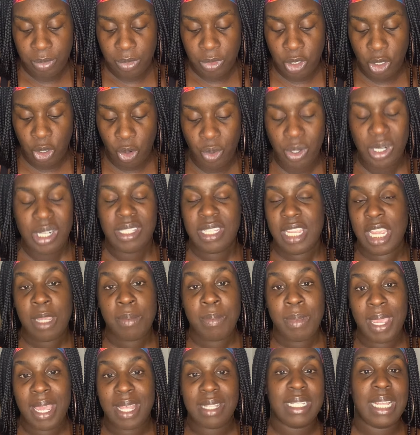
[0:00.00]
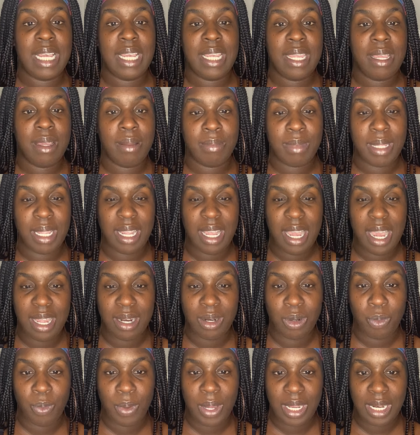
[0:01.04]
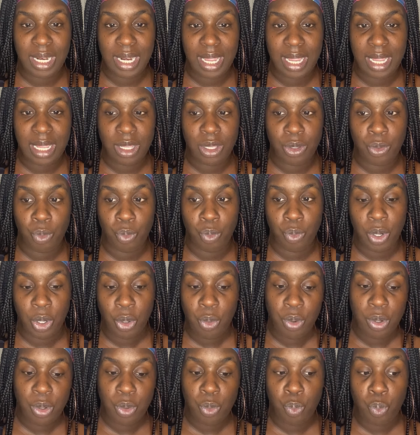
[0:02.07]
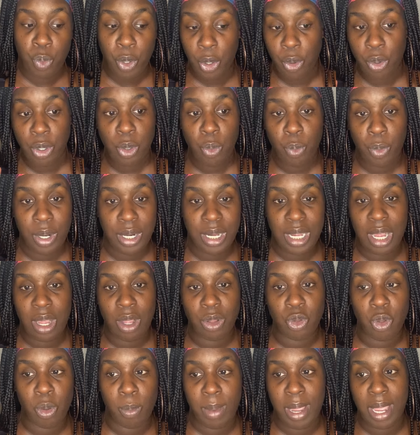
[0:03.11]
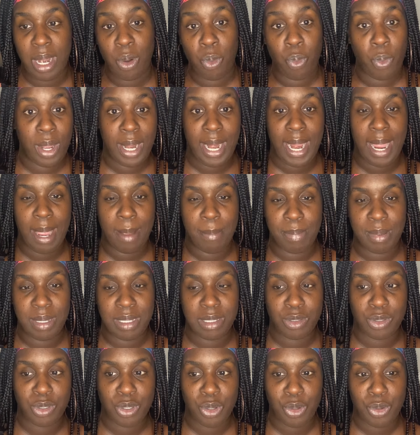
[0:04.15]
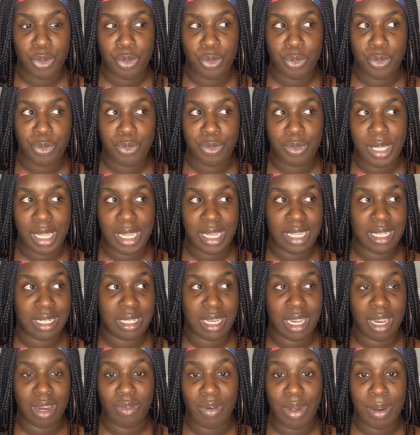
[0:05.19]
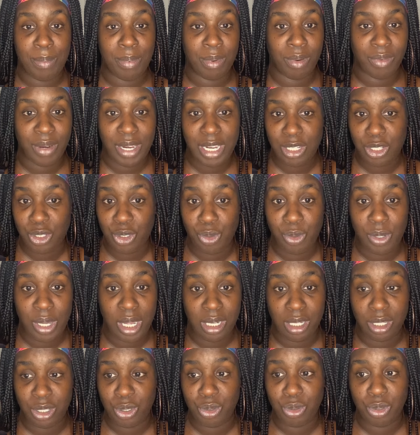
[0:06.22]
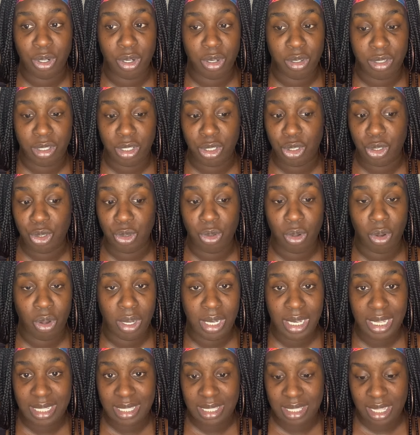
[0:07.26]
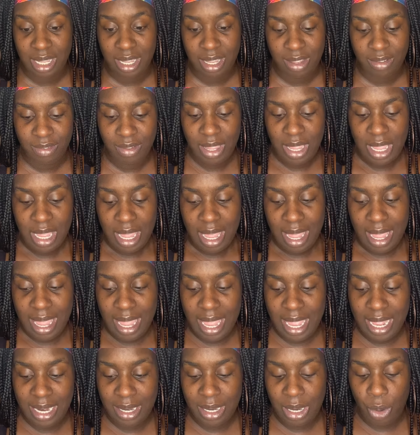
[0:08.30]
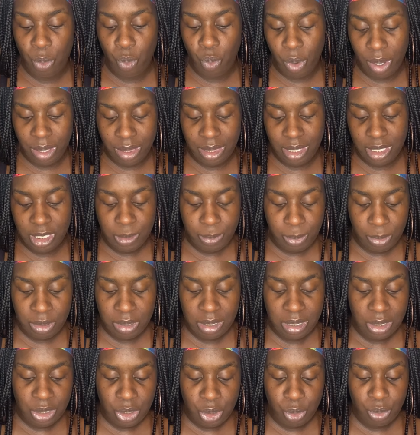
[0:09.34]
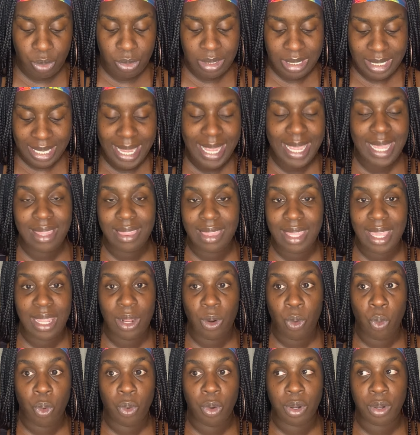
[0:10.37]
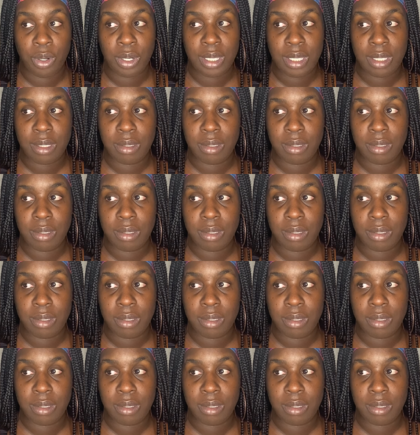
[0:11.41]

you're going to take me as I am, that kind of way. Like we're going to work out no matter what happens. So they could downright berate you, yell at you, curse at you, all that stuff. And they want this person to take that or